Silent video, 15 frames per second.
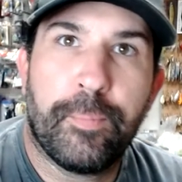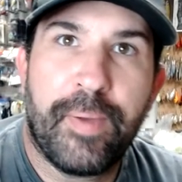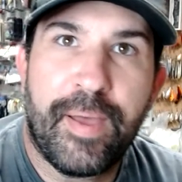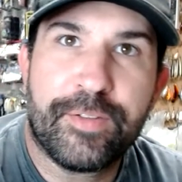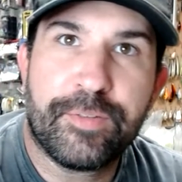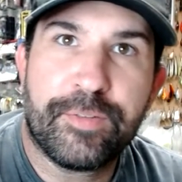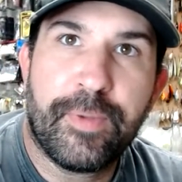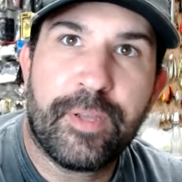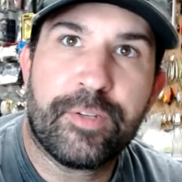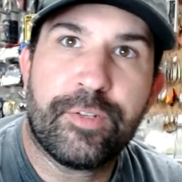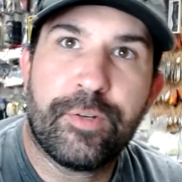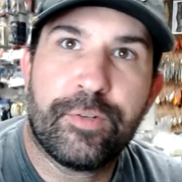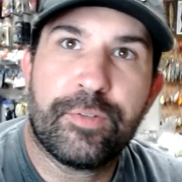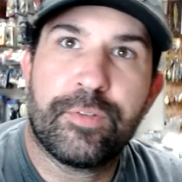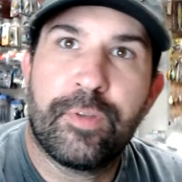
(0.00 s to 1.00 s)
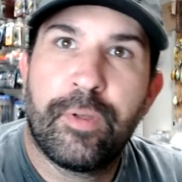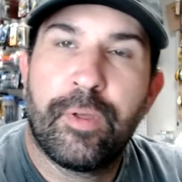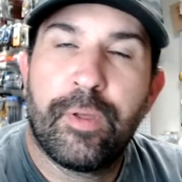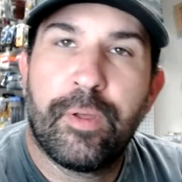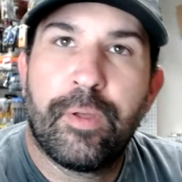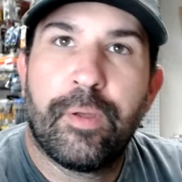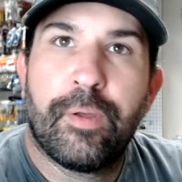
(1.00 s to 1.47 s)
Bassmasters
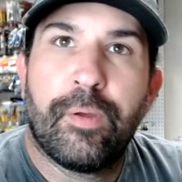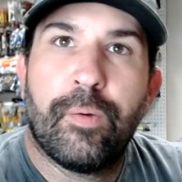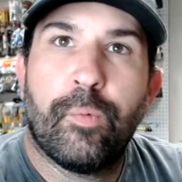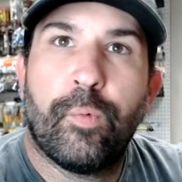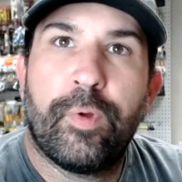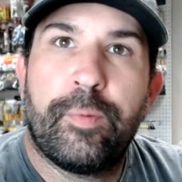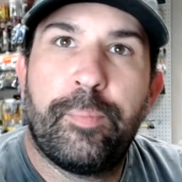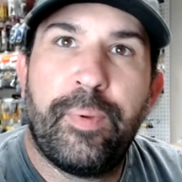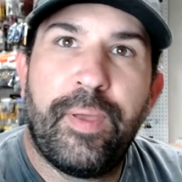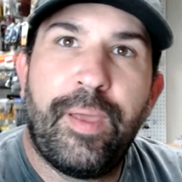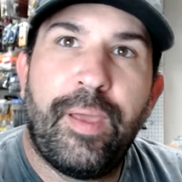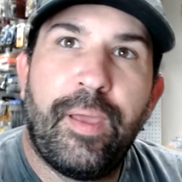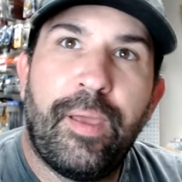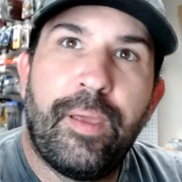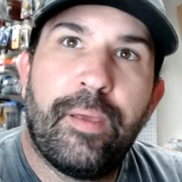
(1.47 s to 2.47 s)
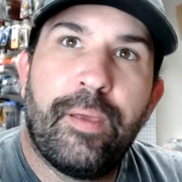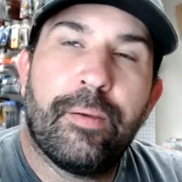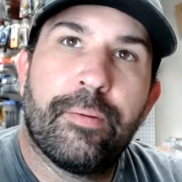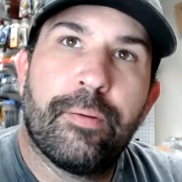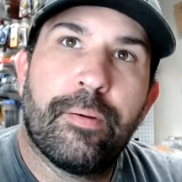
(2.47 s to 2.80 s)
would be